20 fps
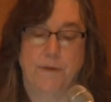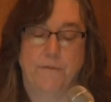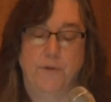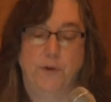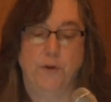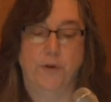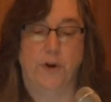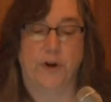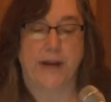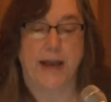If
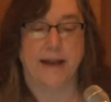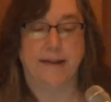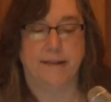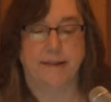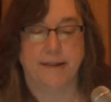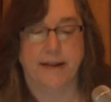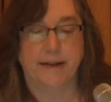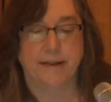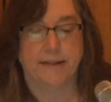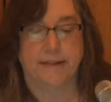you look at
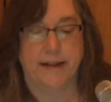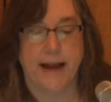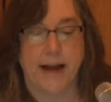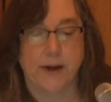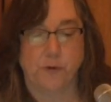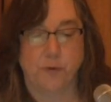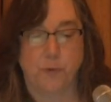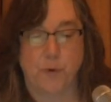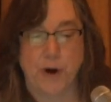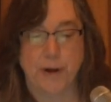
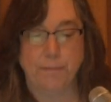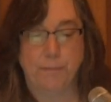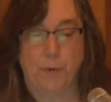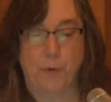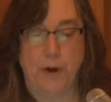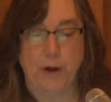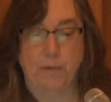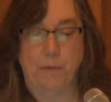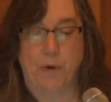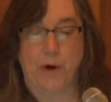
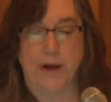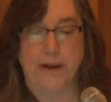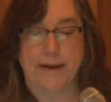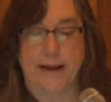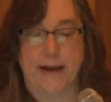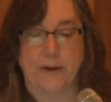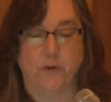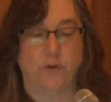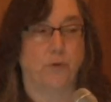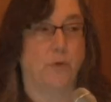
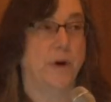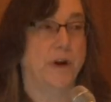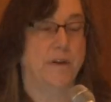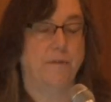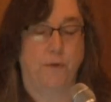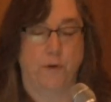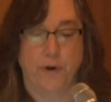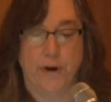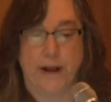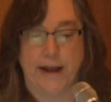
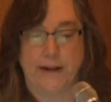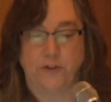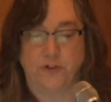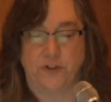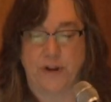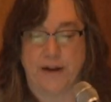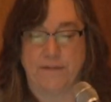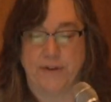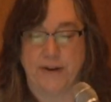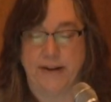
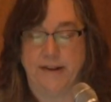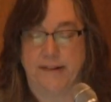6-1.1-24-7,